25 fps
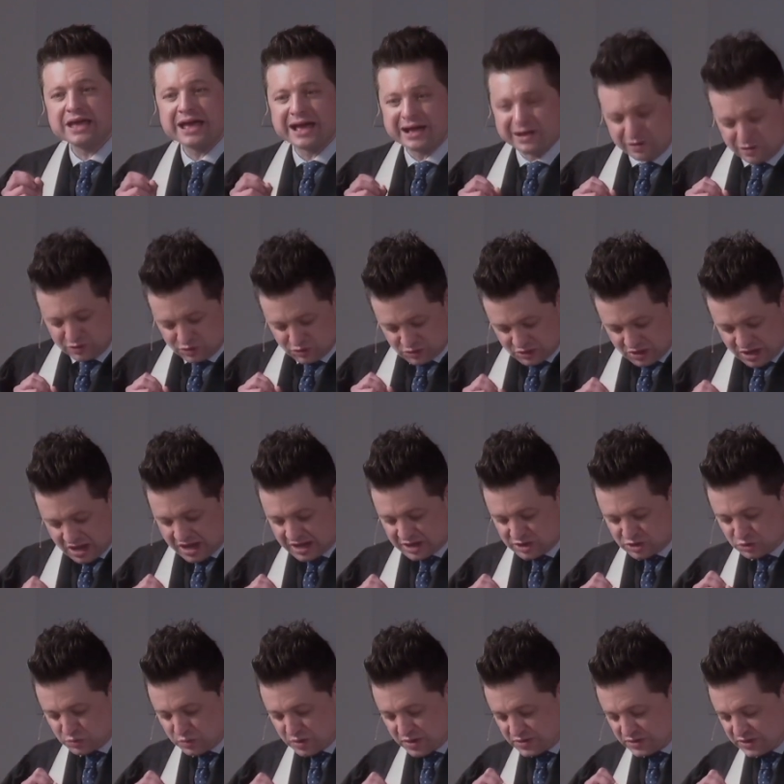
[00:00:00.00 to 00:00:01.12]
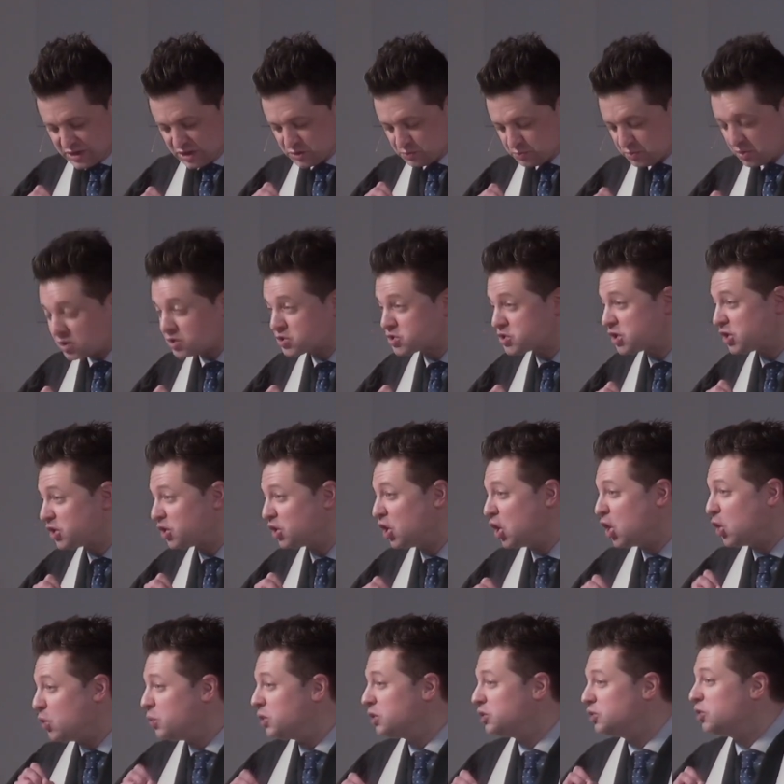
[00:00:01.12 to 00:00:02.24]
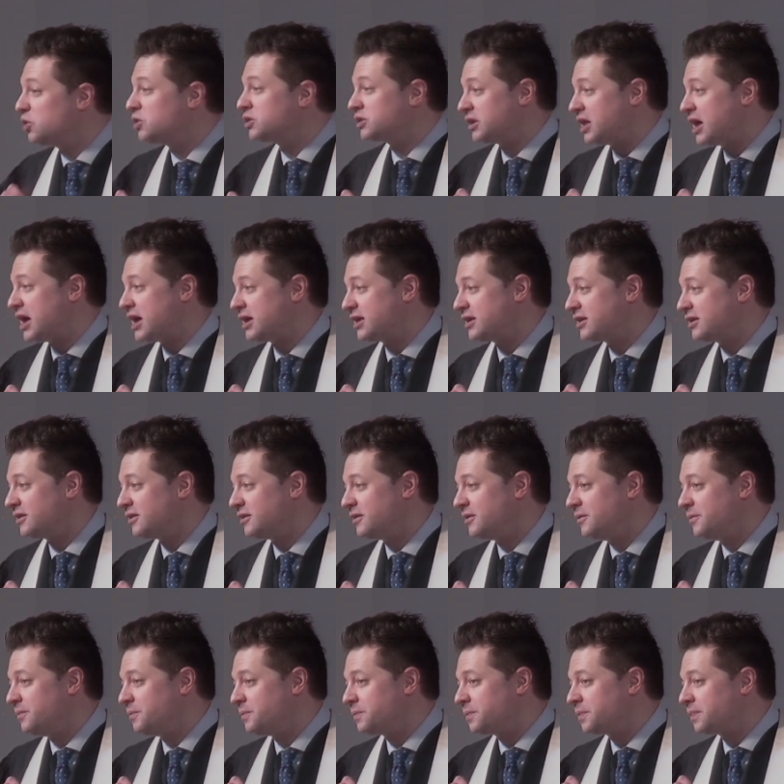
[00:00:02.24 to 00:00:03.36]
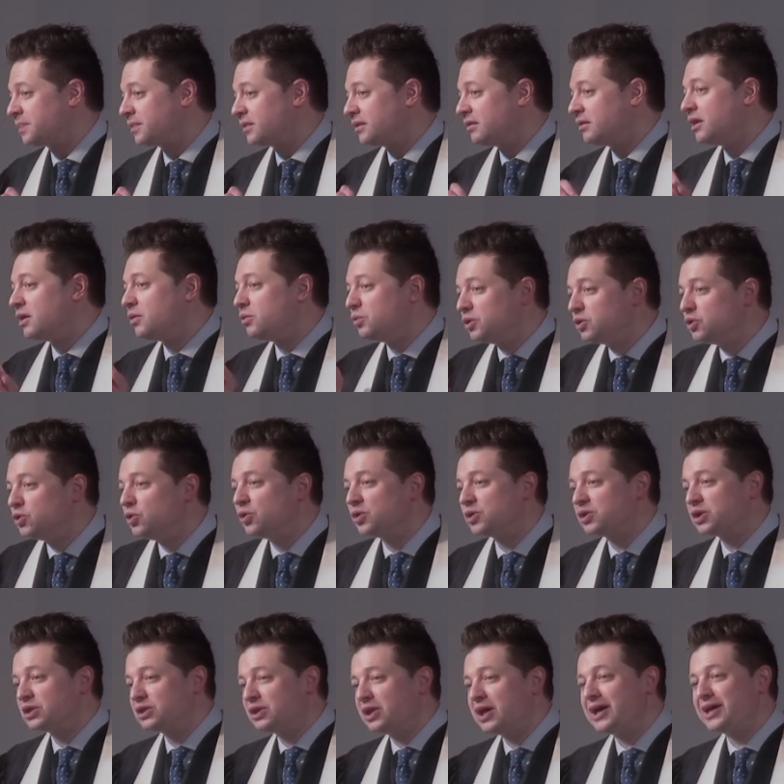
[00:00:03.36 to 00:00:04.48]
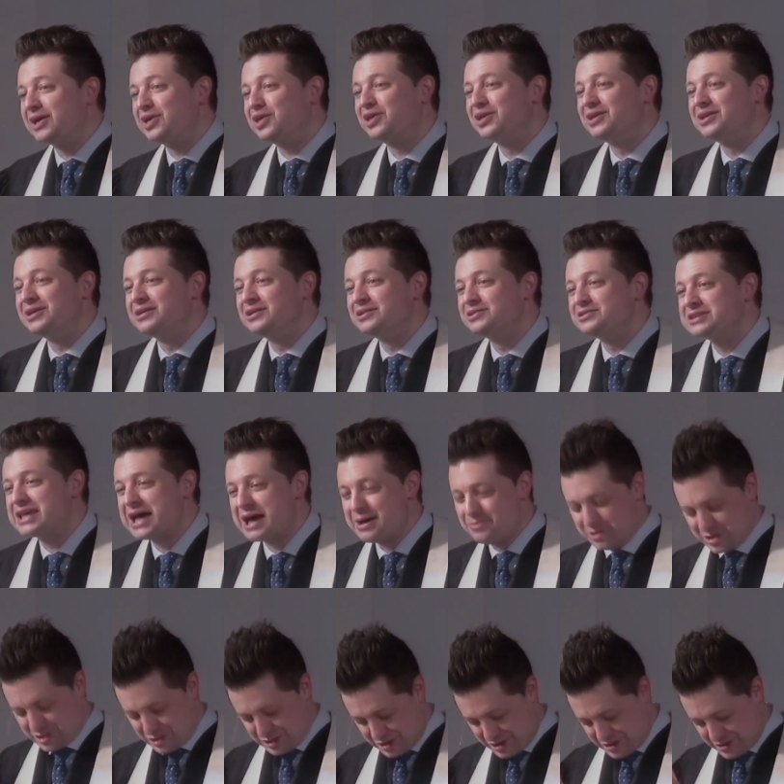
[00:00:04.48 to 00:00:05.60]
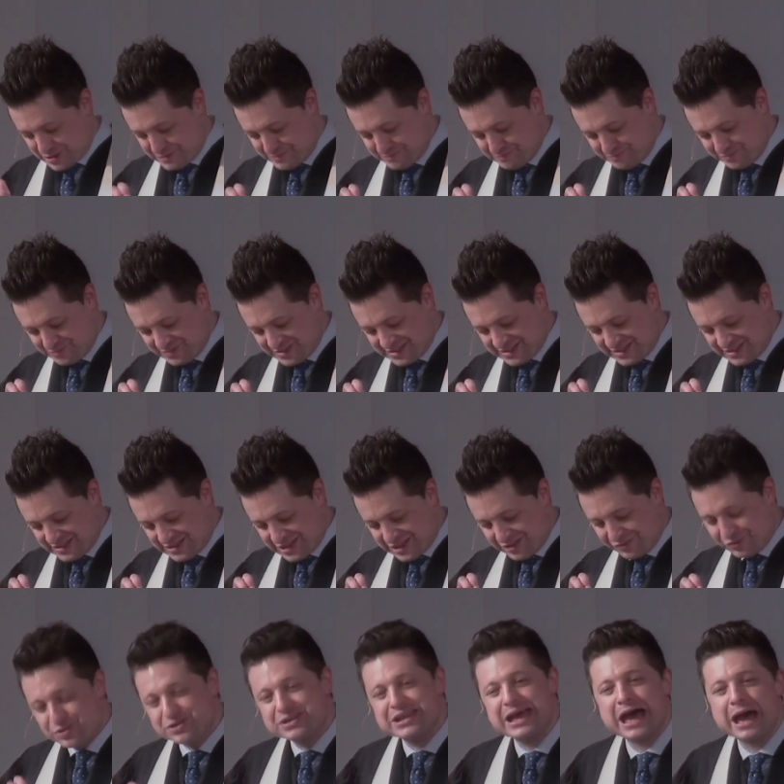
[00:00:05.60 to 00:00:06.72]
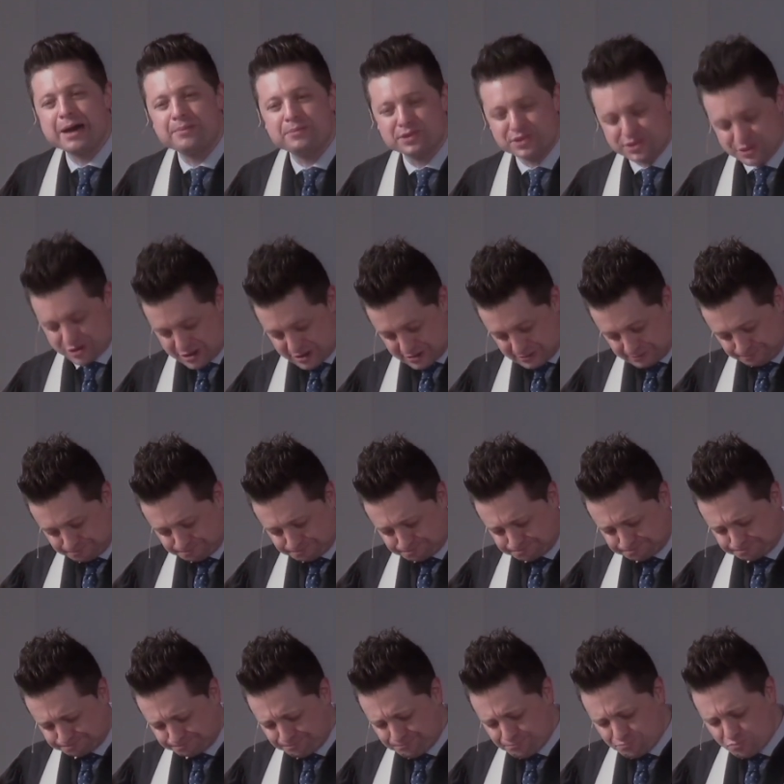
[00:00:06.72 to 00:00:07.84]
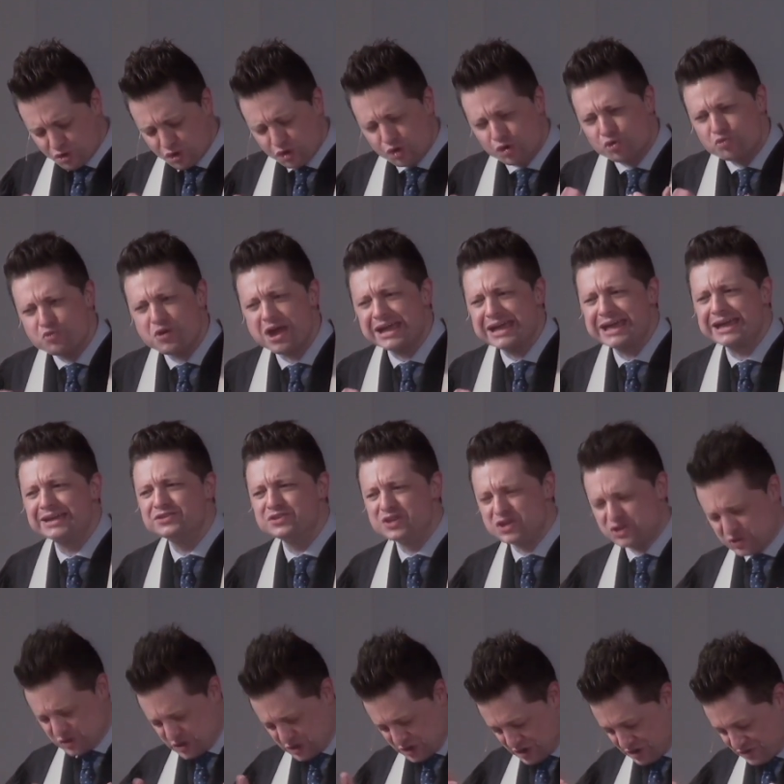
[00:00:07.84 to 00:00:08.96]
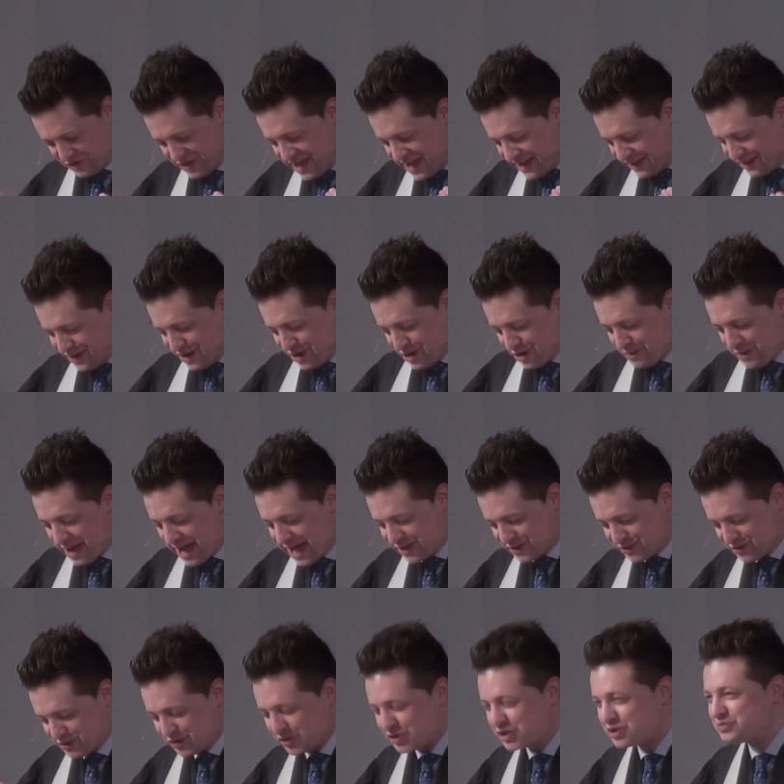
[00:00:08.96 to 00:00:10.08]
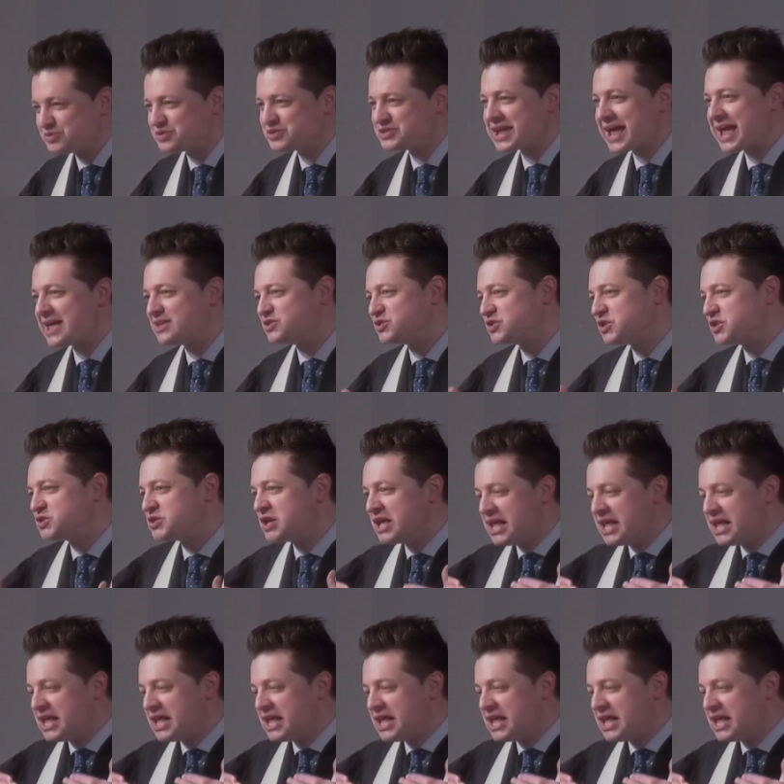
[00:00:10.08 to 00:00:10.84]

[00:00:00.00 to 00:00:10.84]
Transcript: tells us what this person would look like. It would look like Tabitha. For Tabitha, her recognition of nearby circumstances